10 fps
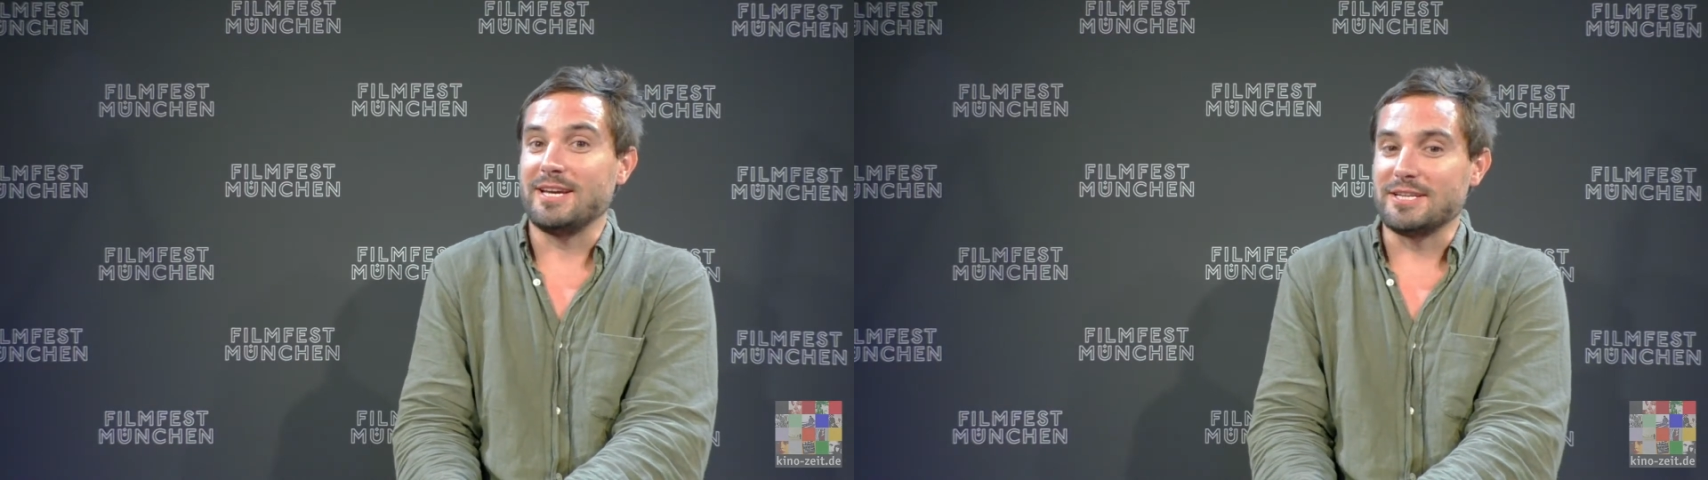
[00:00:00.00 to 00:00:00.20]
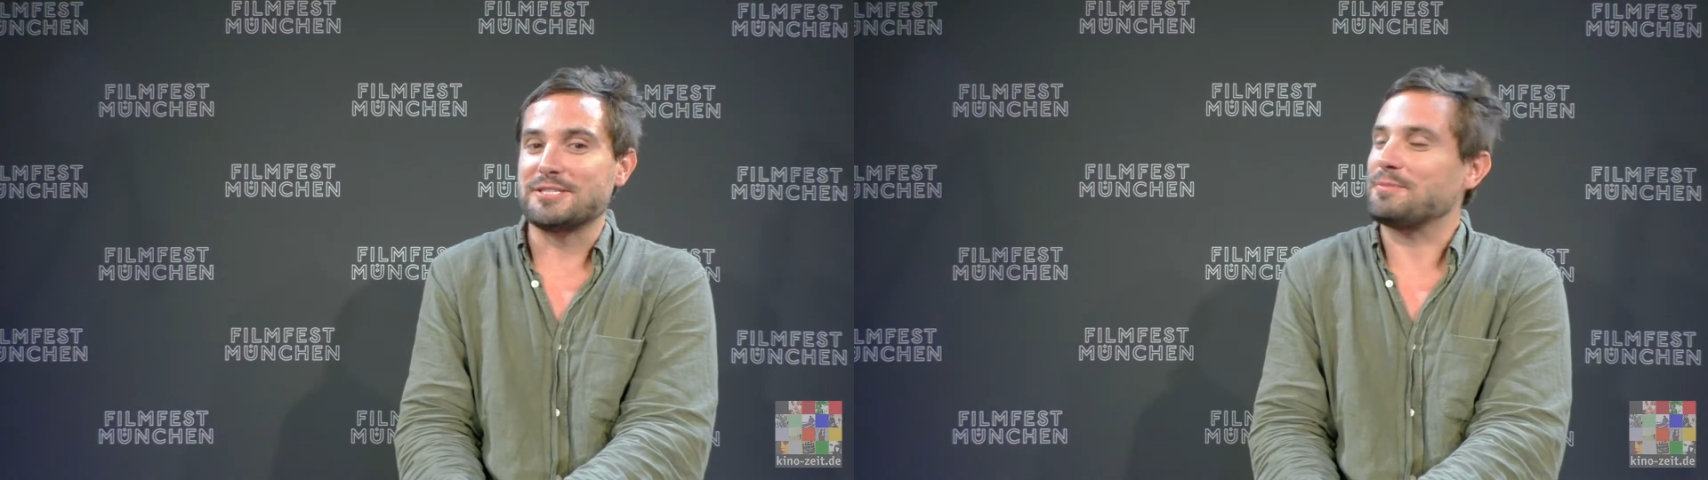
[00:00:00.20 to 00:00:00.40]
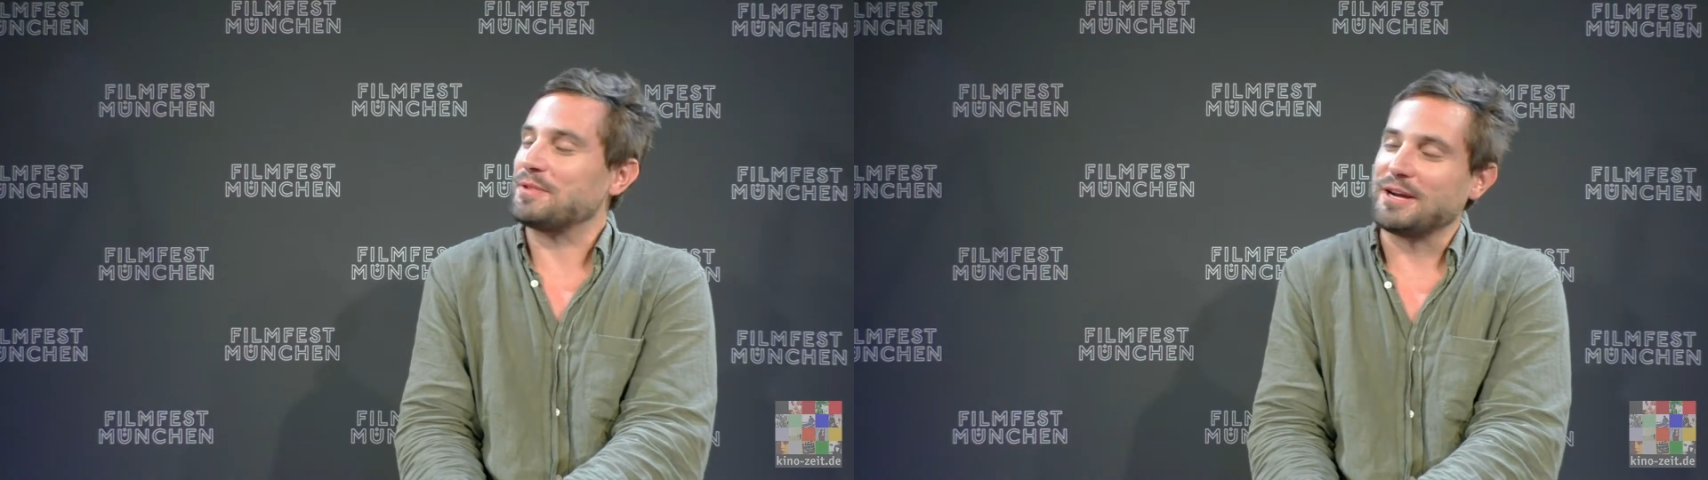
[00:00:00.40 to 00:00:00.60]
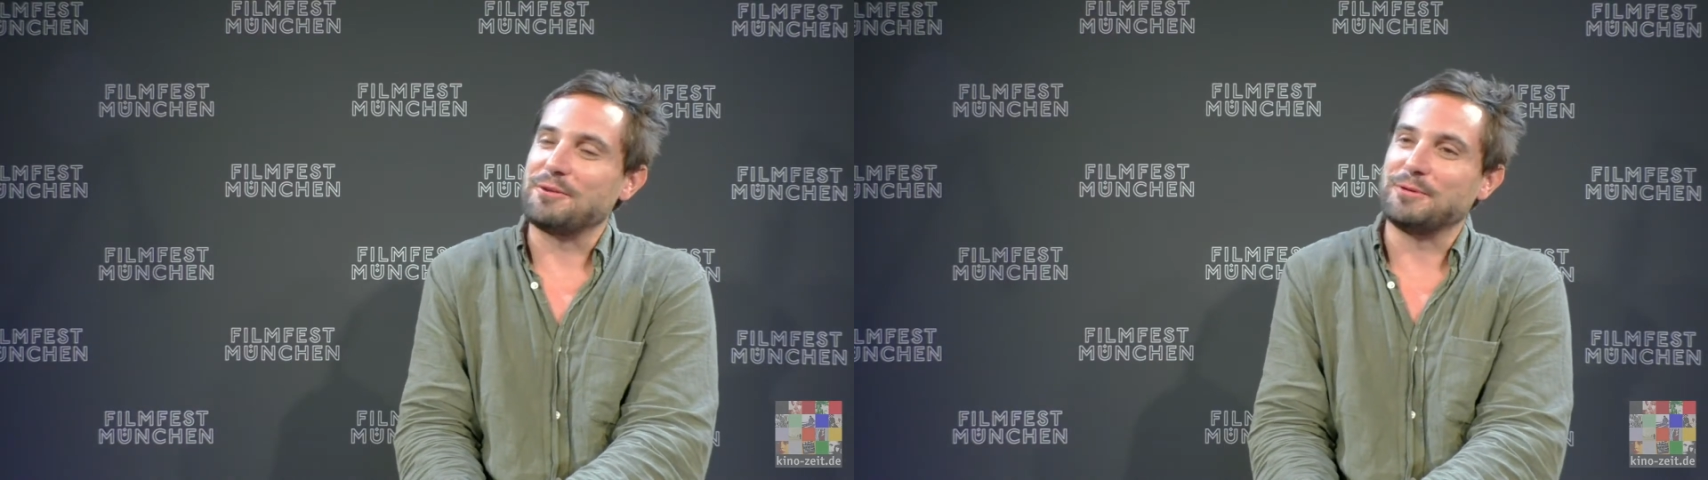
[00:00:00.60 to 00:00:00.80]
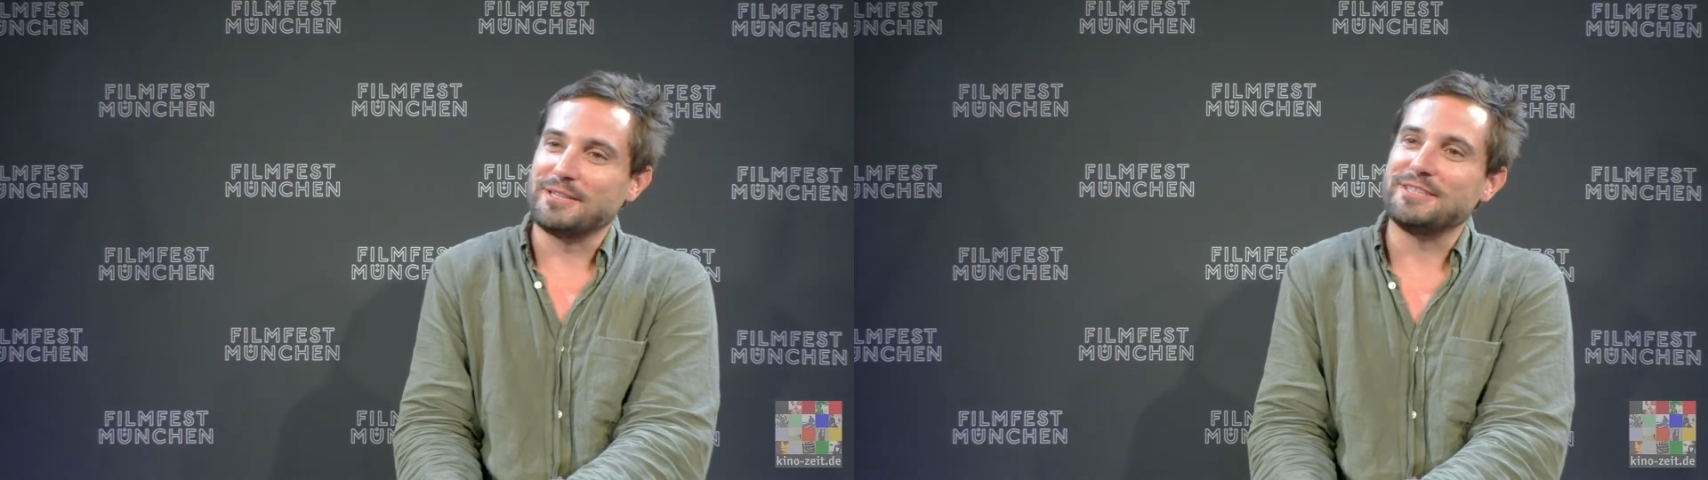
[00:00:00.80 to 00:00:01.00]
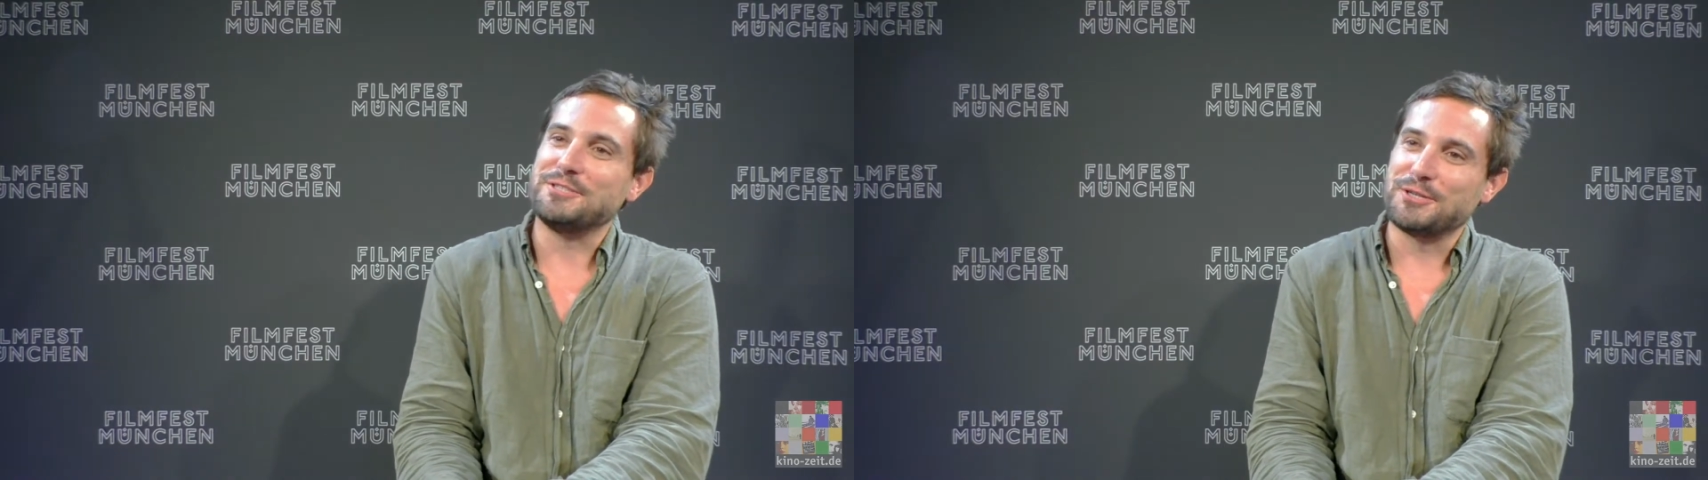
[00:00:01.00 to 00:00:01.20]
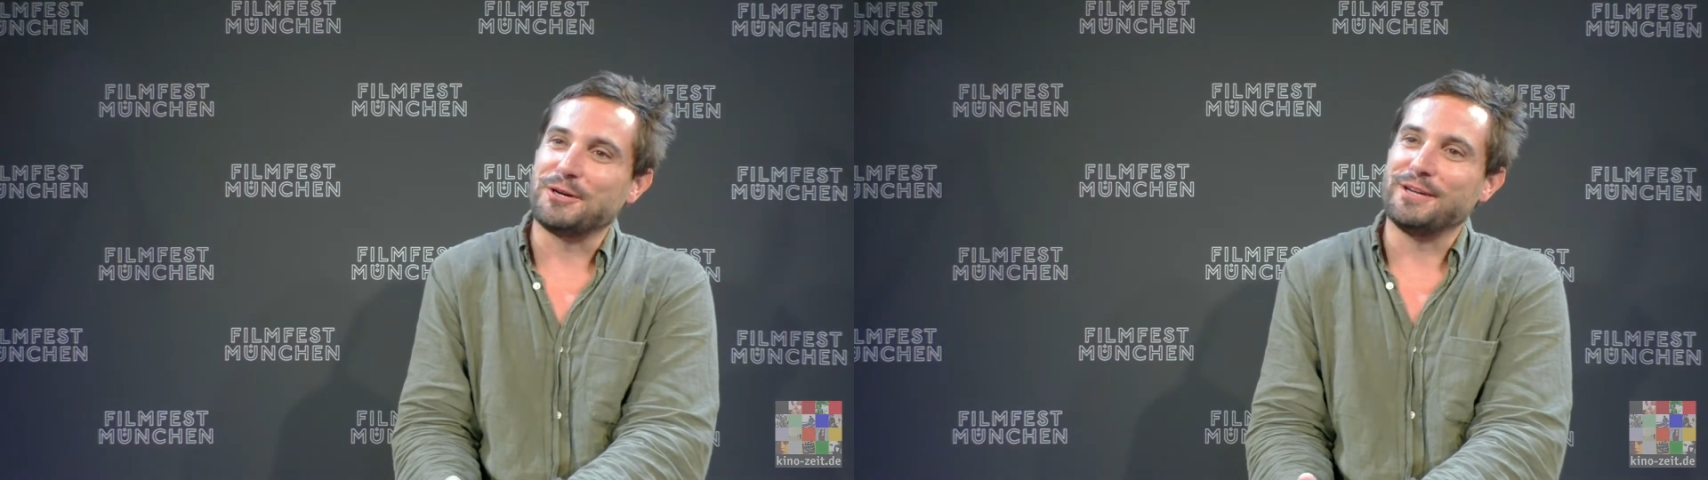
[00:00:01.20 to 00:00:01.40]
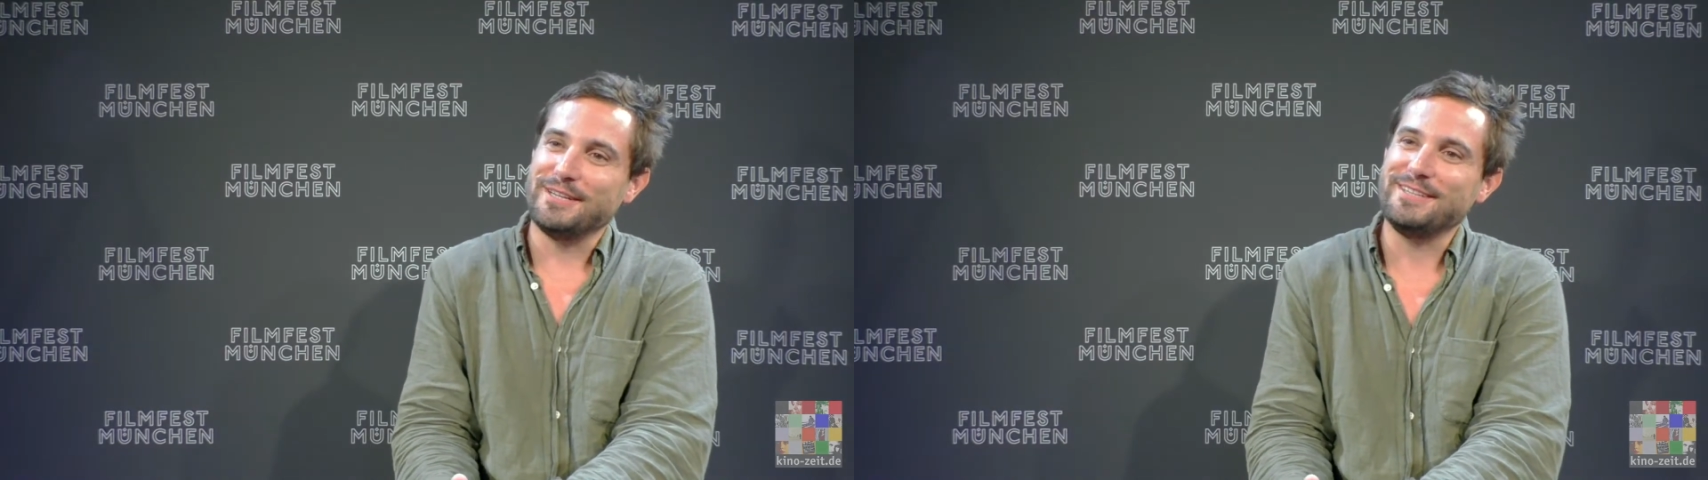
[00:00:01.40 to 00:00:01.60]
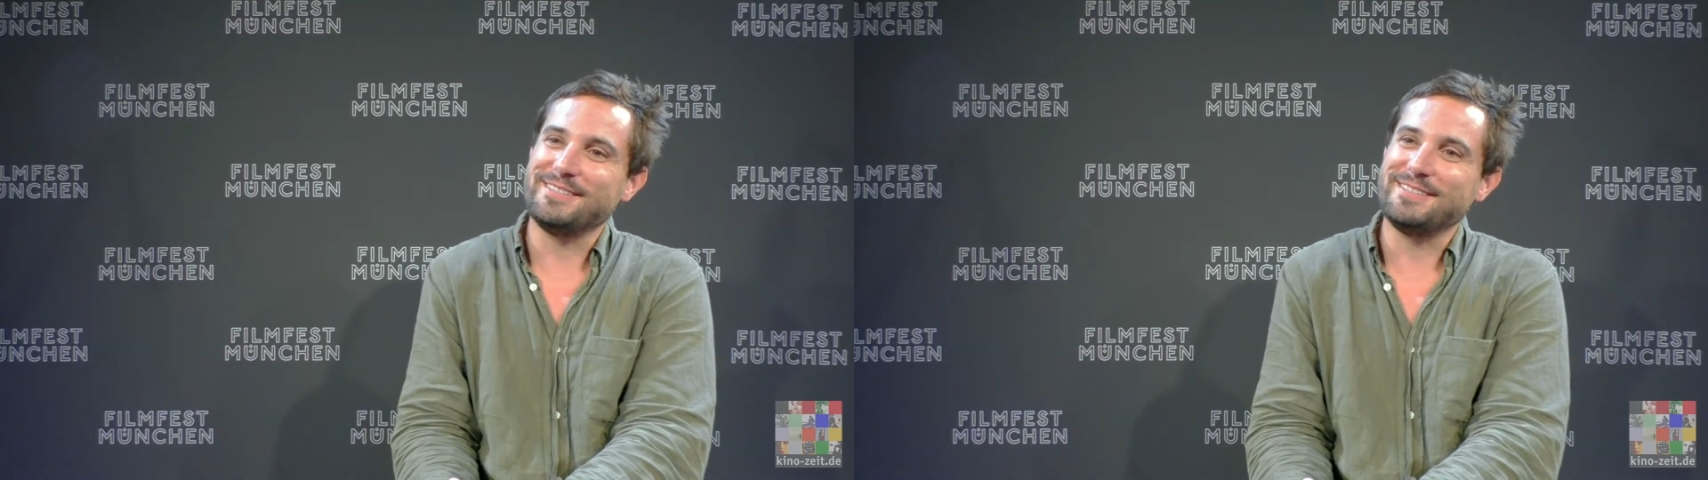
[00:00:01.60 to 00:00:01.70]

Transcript: it is something I really enjoy.